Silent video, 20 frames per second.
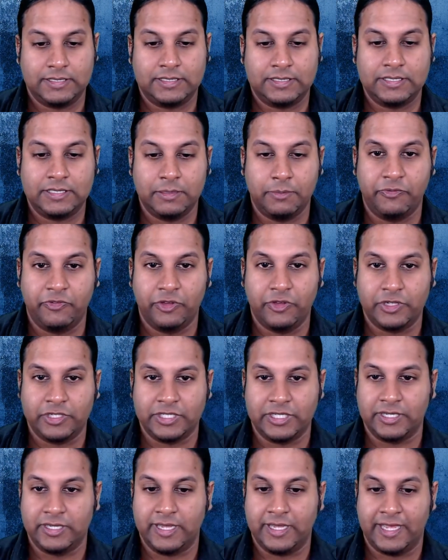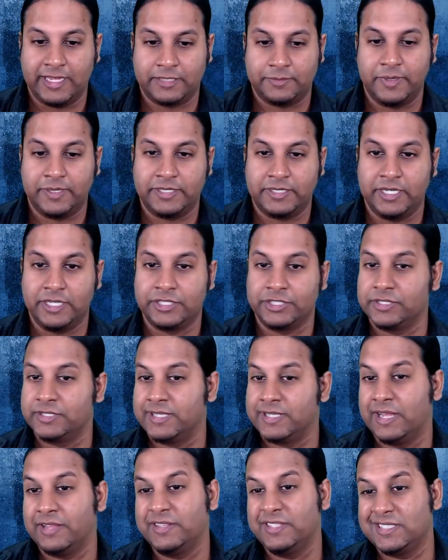subverting
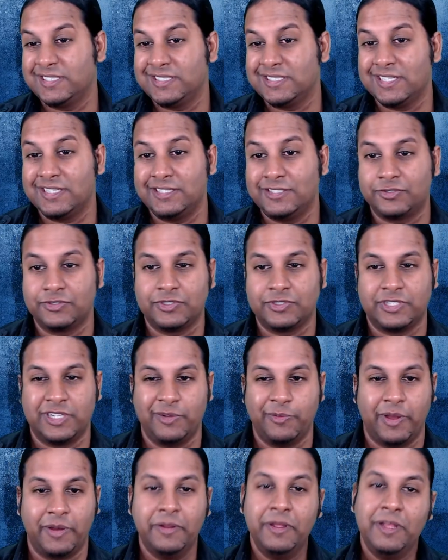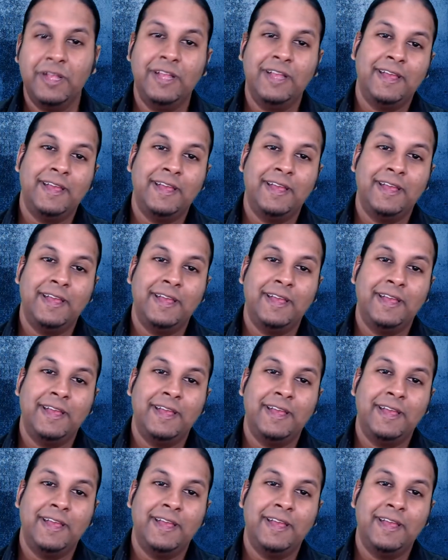expectations. Now, this is an interesting one.